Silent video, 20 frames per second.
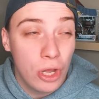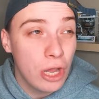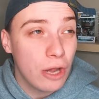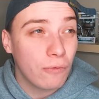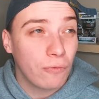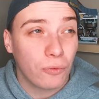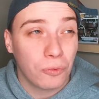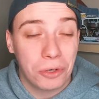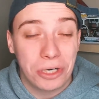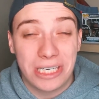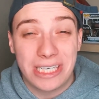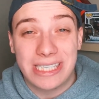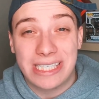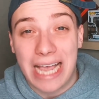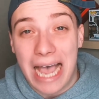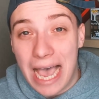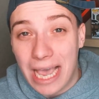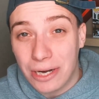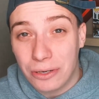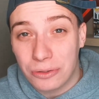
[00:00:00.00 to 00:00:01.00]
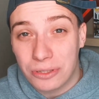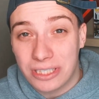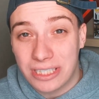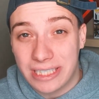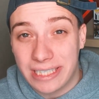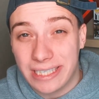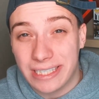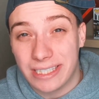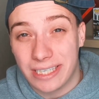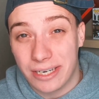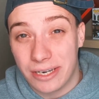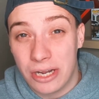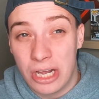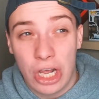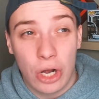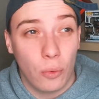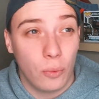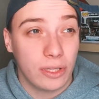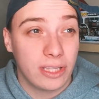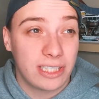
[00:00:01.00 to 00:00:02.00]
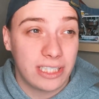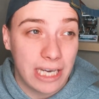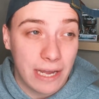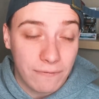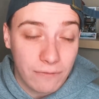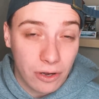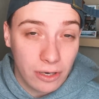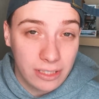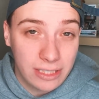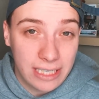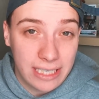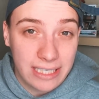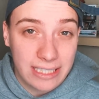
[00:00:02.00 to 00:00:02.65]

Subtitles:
for an entire season, with Stephon Diggs